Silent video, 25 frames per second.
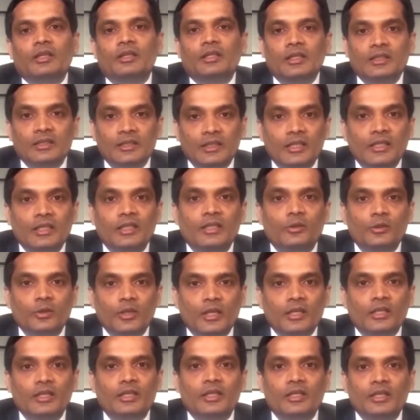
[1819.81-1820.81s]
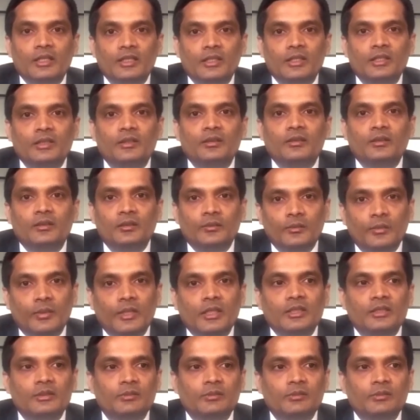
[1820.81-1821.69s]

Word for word: takes a priority and then you